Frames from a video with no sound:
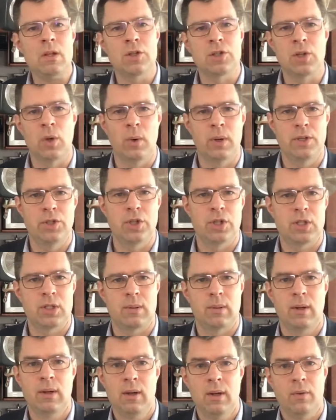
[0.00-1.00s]
So it
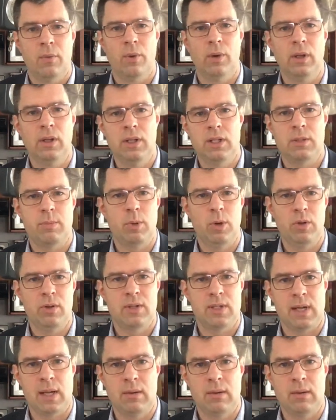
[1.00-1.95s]
just really smooths